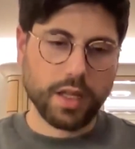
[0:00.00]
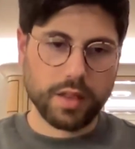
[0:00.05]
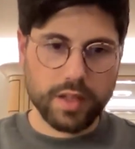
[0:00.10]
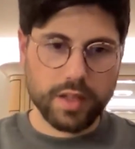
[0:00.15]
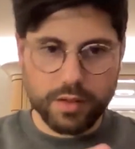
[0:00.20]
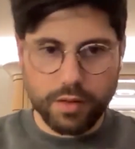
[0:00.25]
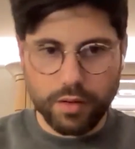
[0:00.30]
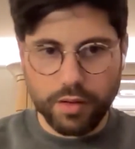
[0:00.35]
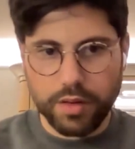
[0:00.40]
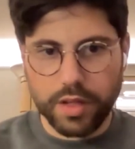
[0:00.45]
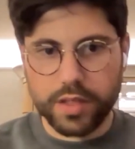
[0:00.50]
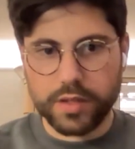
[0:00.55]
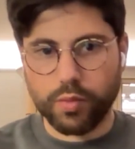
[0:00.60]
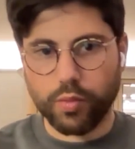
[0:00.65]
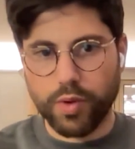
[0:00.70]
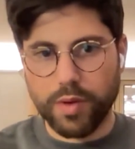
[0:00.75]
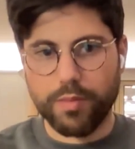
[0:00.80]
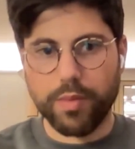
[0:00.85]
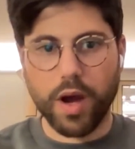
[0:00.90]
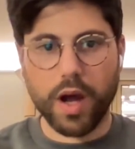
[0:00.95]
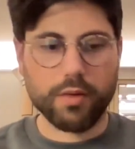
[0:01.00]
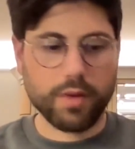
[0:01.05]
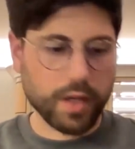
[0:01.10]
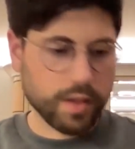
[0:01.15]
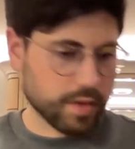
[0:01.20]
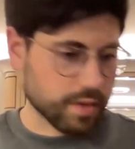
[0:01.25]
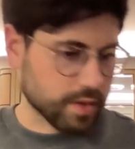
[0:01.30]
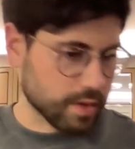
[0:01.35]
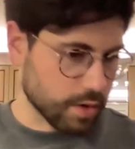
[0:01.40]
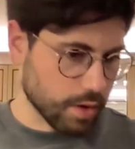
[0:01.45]
Like these are the things that we bought,
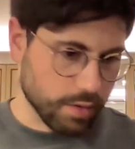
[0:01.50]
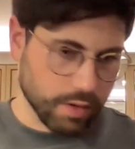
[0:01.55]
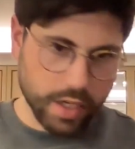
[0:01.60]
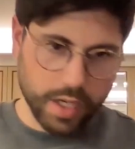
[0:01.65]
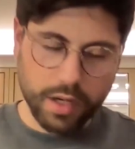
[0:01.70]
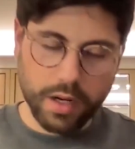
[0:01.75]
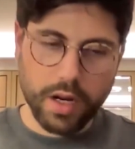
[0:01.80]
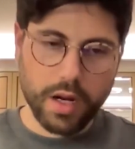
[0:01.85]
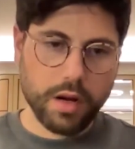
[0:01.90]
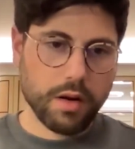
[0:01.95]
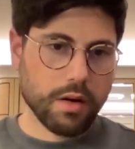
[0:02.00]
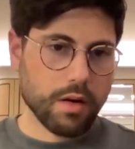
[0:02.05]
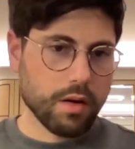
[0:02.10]
right? Snowden,